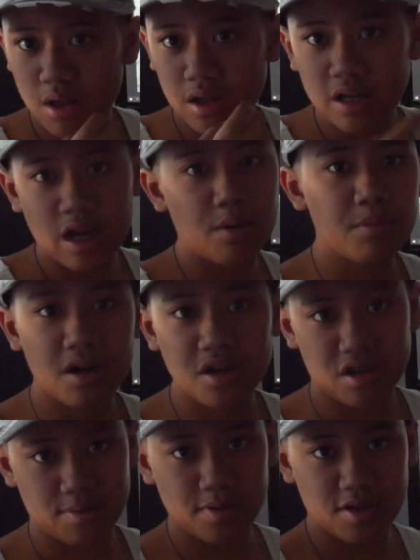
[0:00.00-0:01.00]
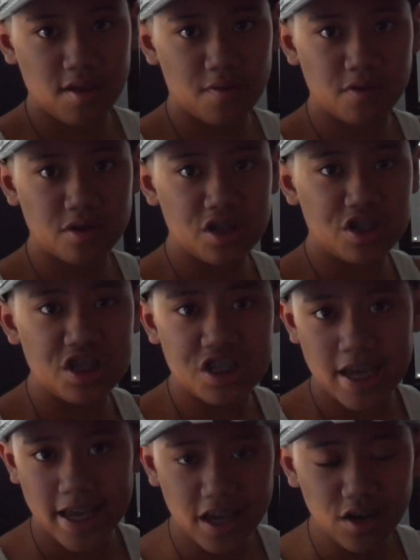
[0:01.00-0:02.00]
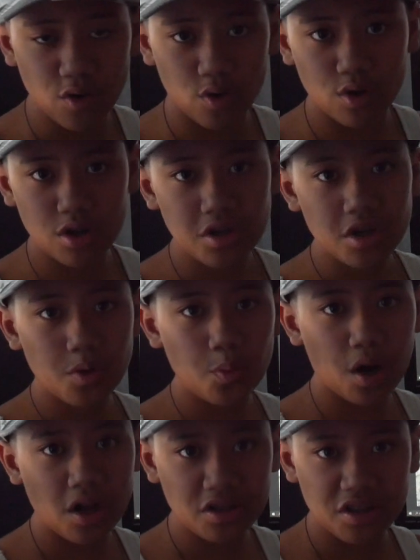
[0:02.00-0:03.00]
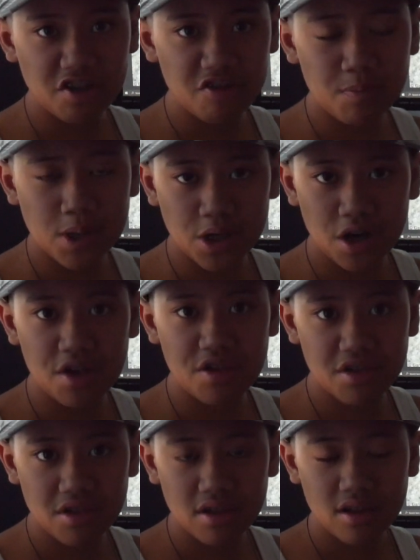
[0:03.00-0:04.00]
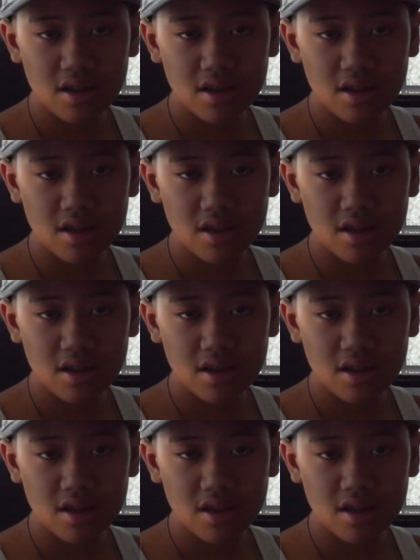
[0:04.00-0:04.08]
Now, I'm not going to specifically detail where I live because